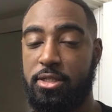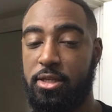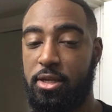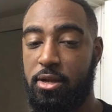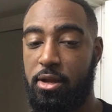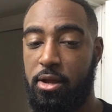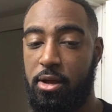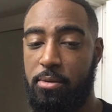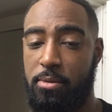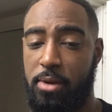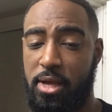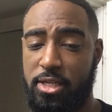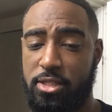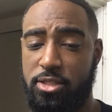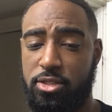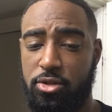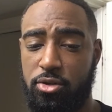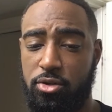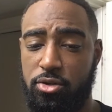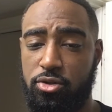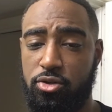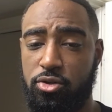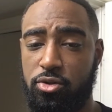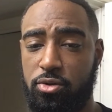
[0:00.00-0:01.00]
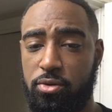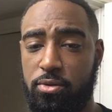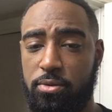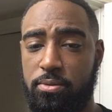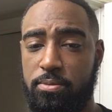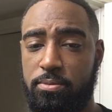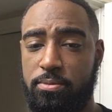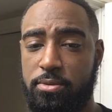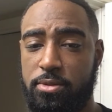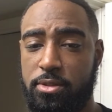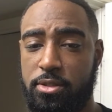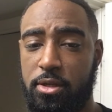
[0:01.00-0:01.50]
and I still do
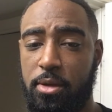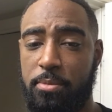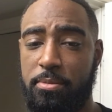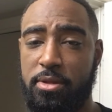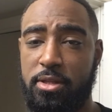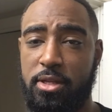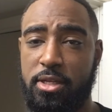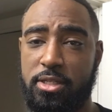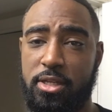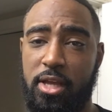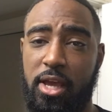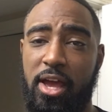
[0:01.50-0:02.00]
some of this.